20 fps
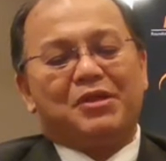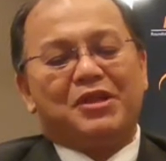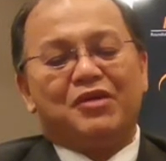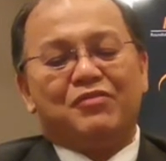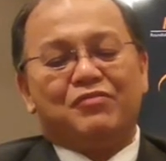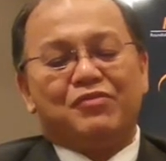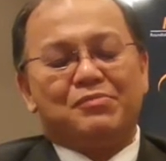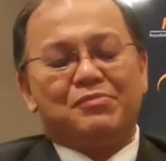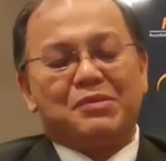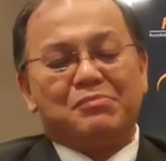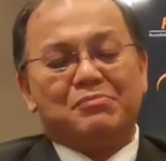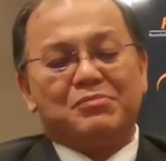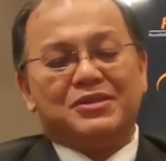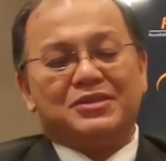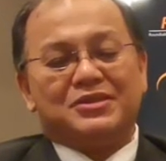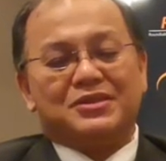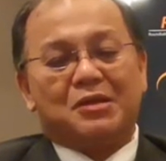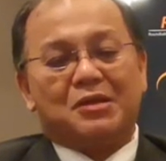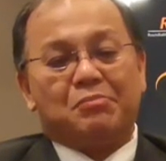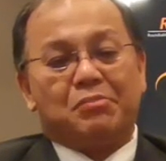many of our
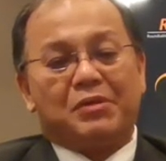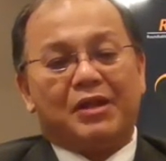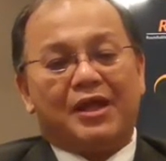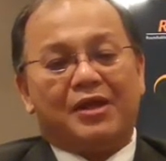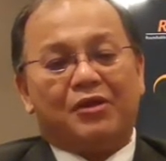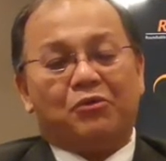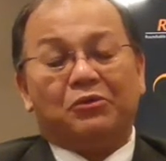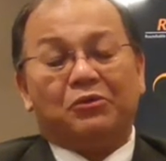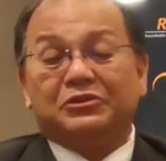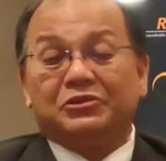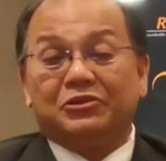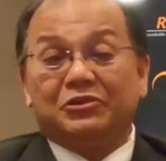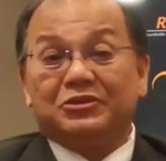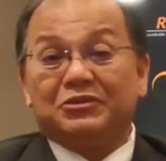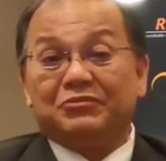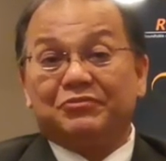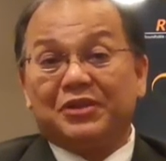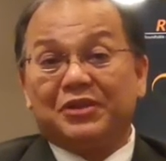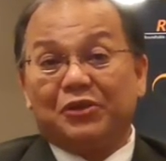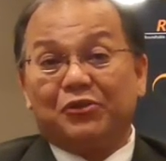members apply all
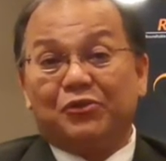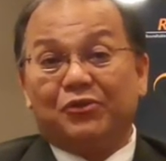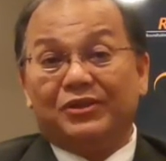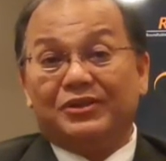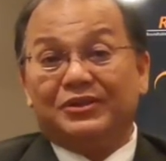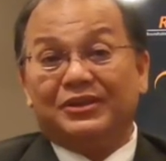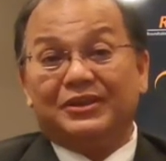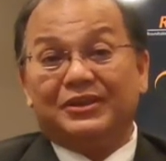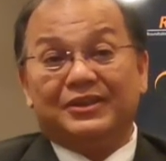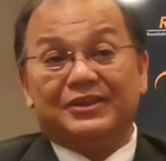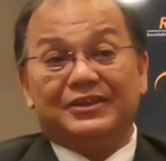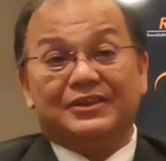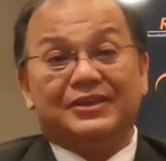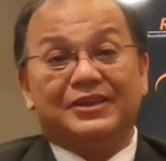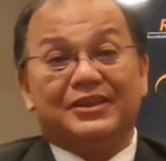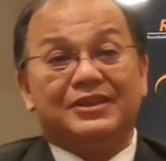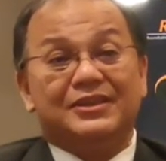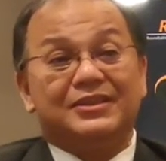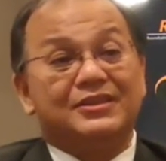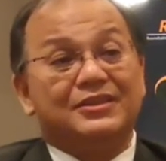sorts of technology
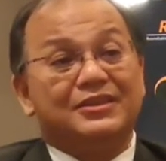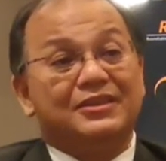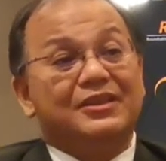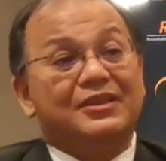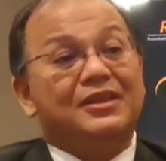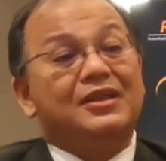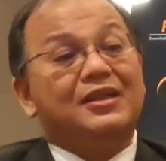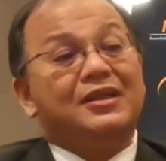these days.